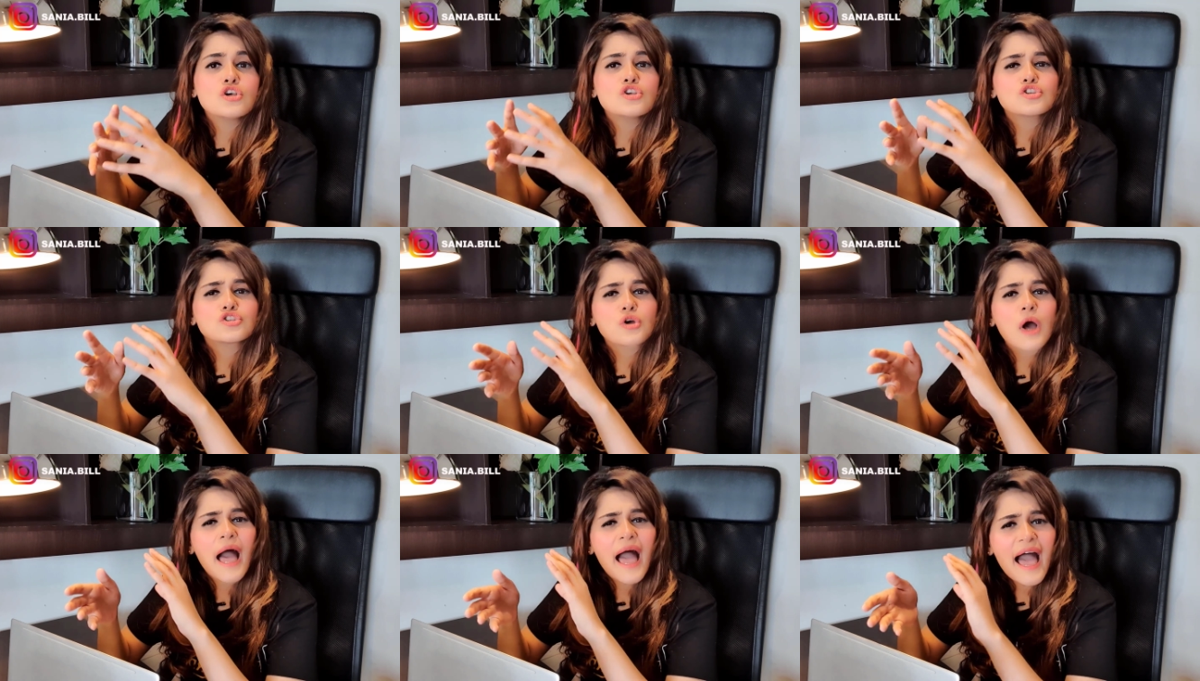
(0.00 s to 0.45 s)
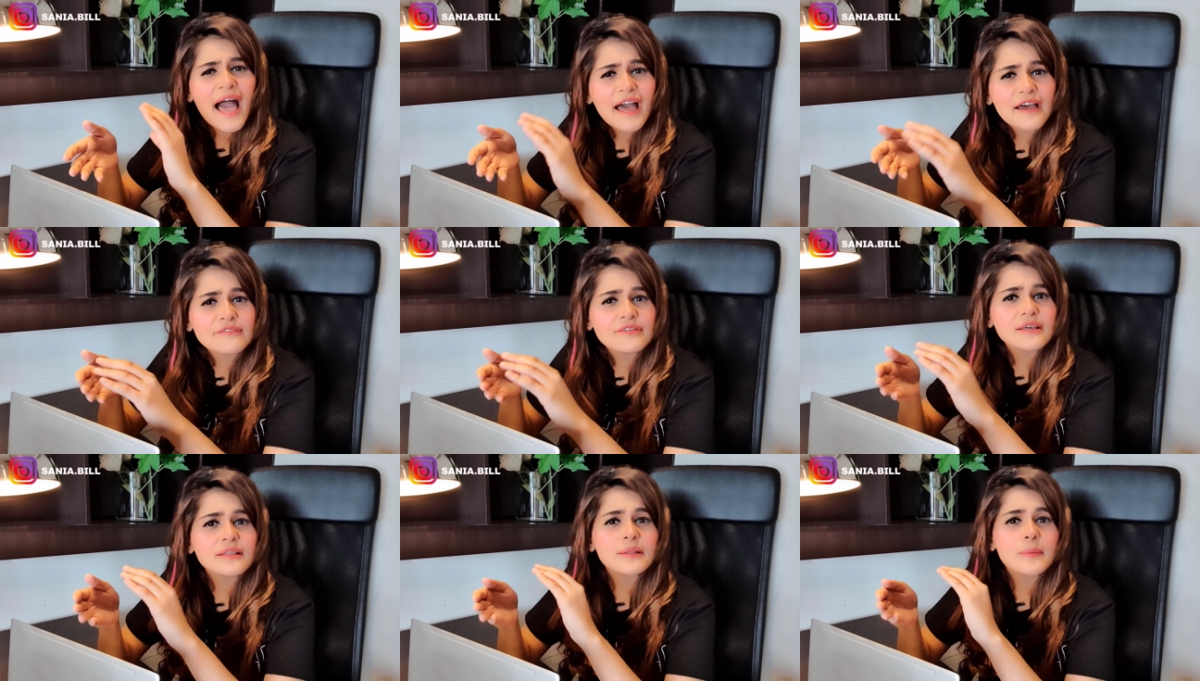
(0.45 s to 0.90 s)
So
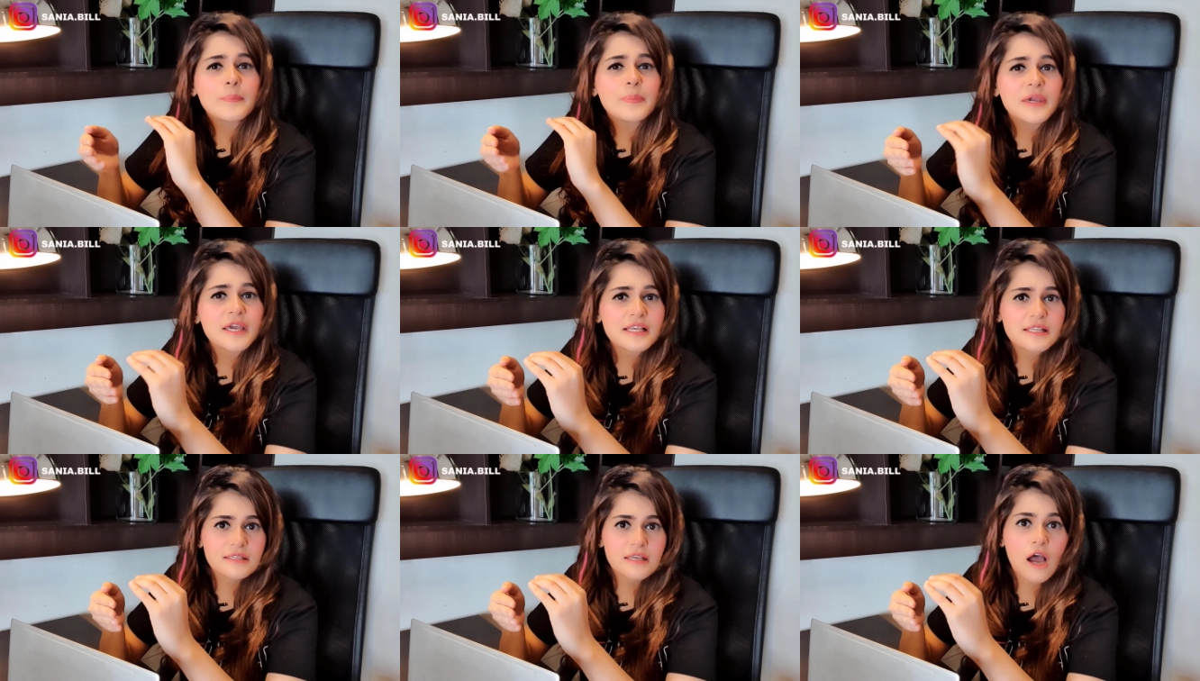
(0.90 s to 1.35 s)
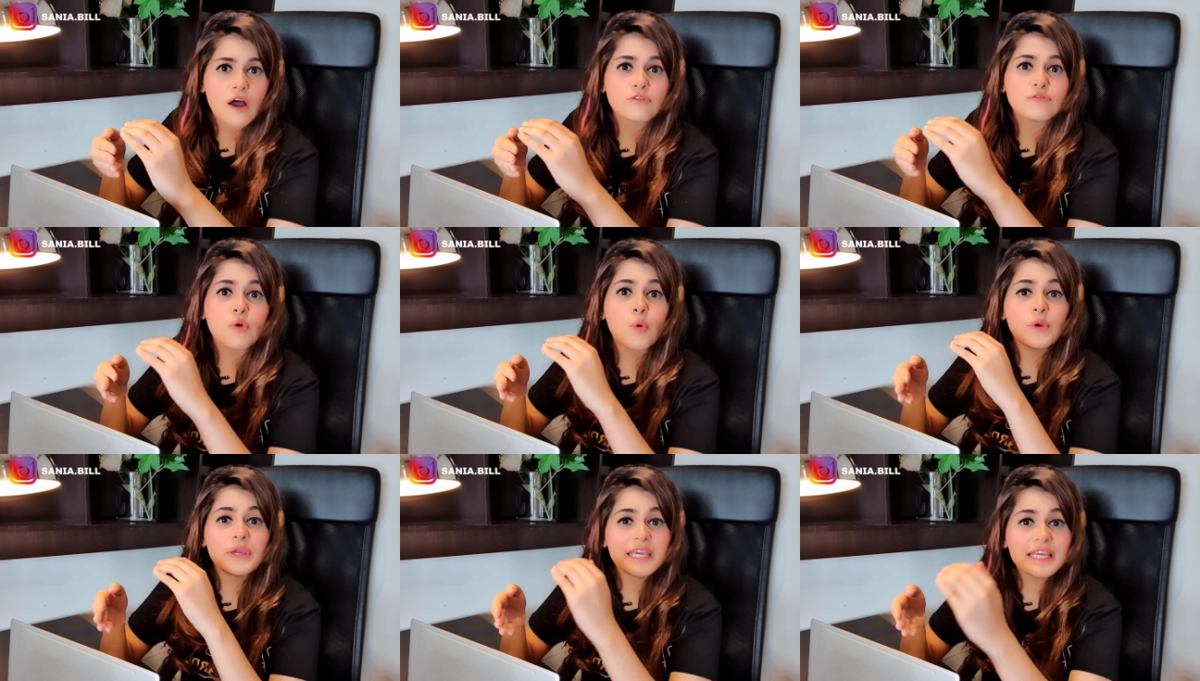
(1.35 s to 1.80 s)
having the BSR
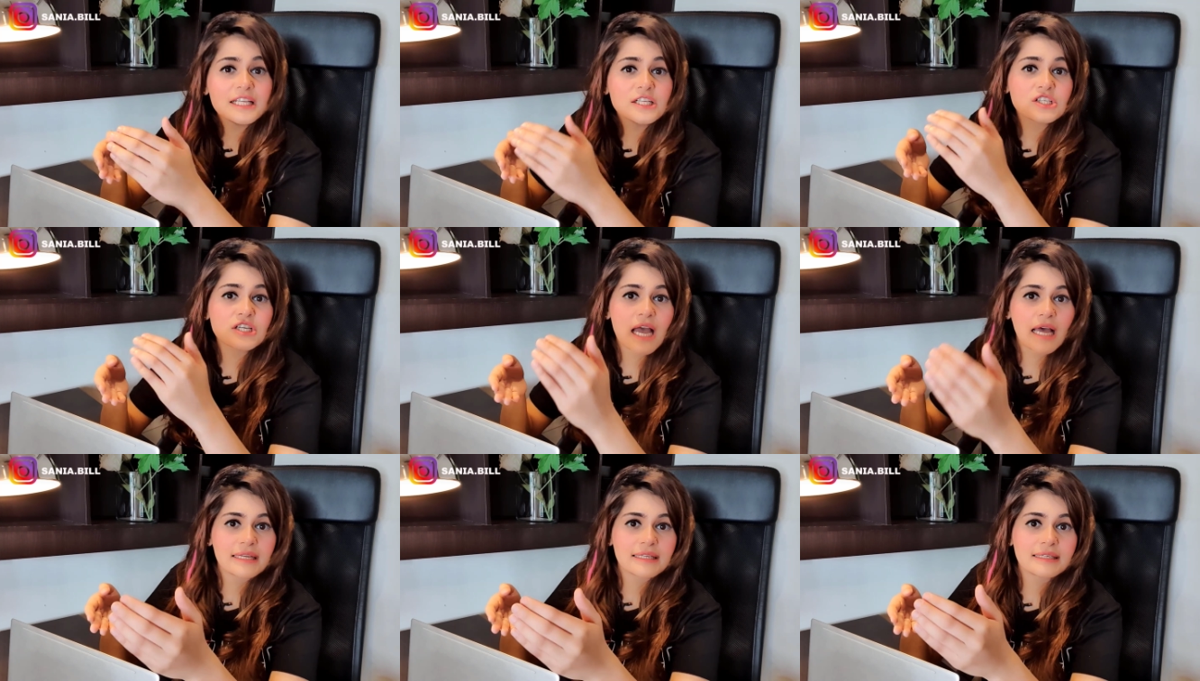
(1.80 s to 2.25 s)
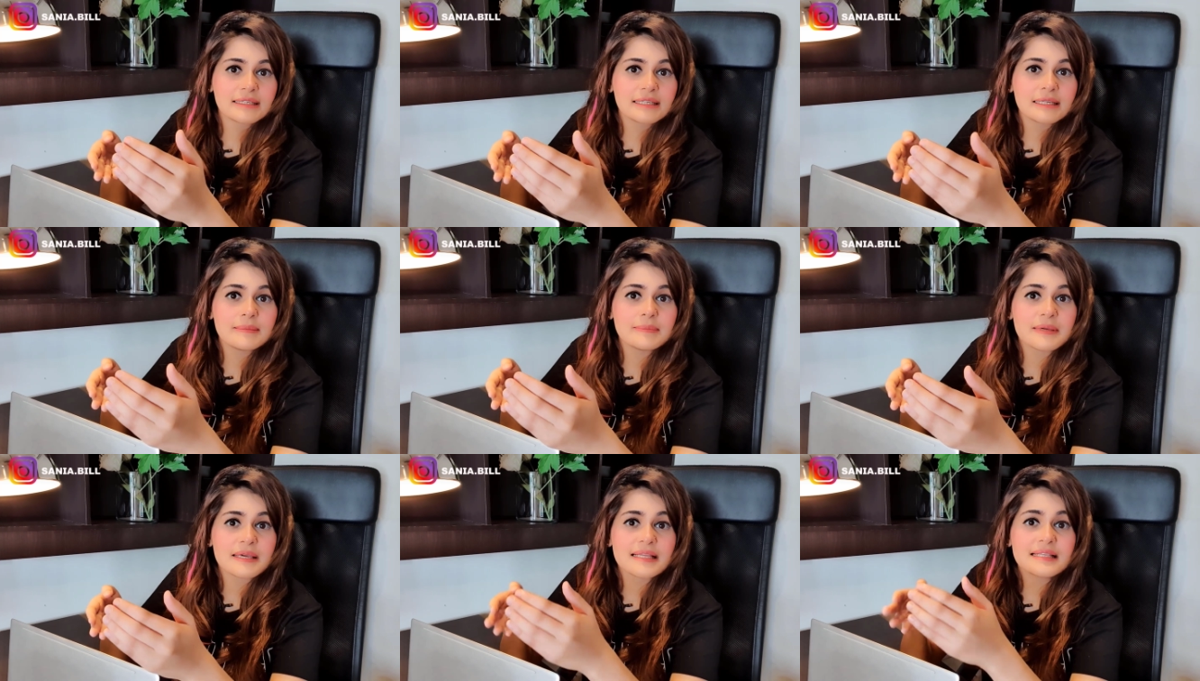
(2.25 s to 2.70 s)
for each
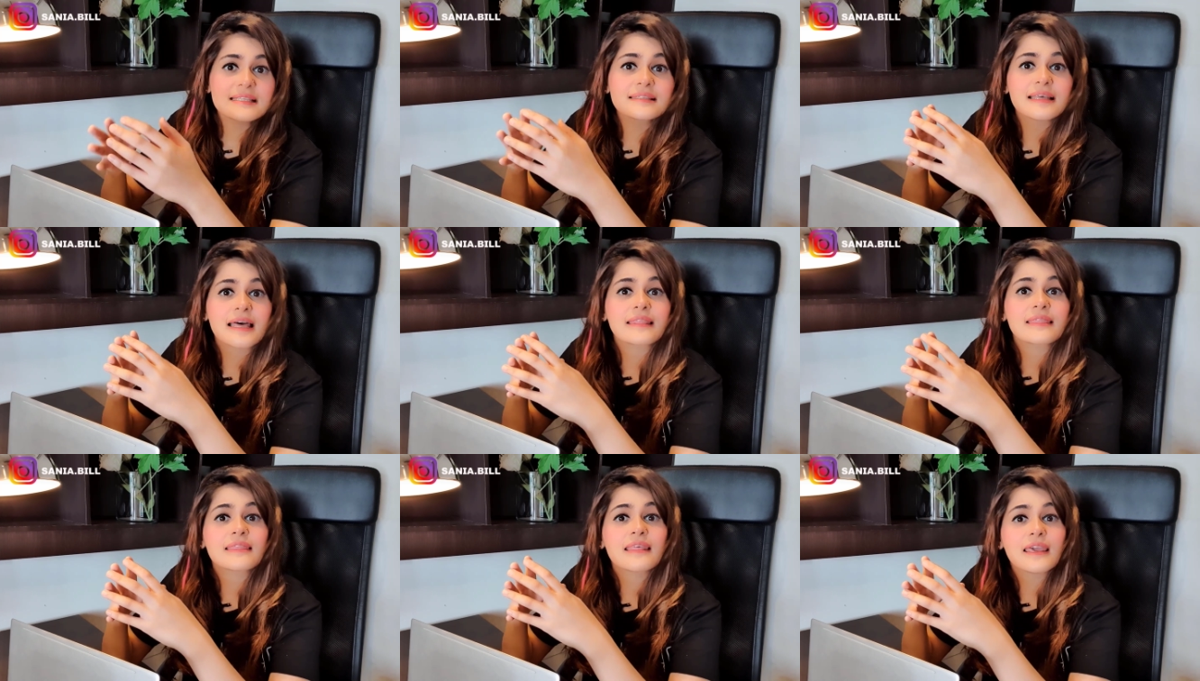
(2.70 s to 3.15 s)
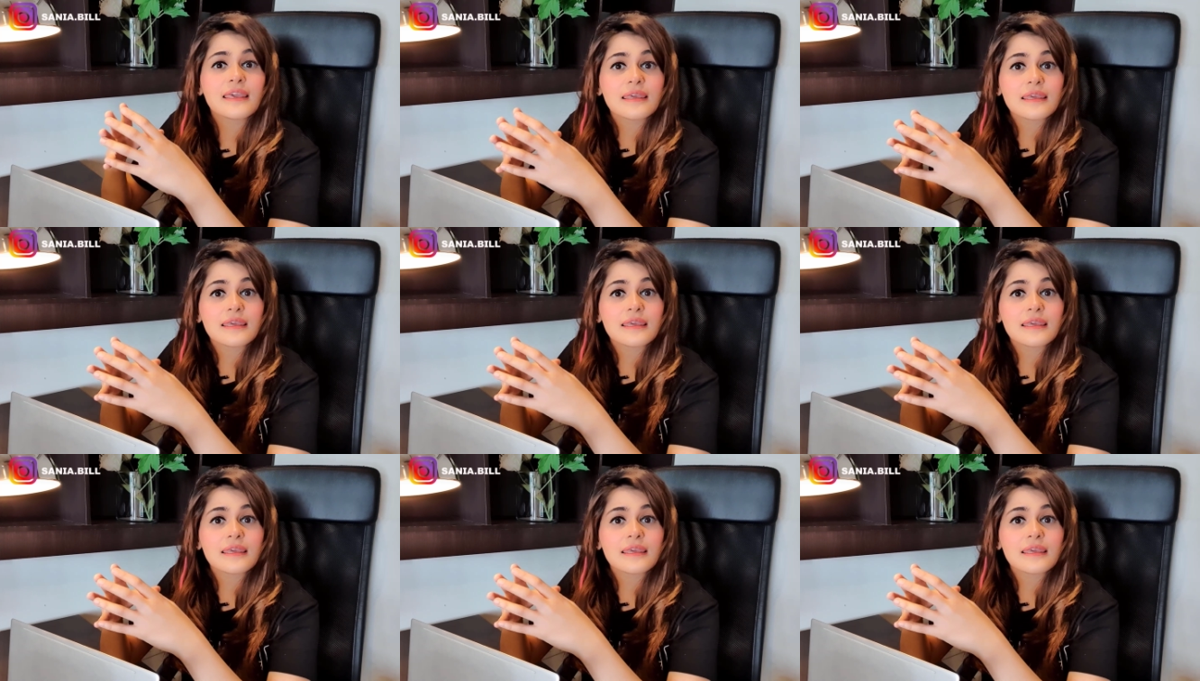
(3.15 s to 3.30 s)
category means that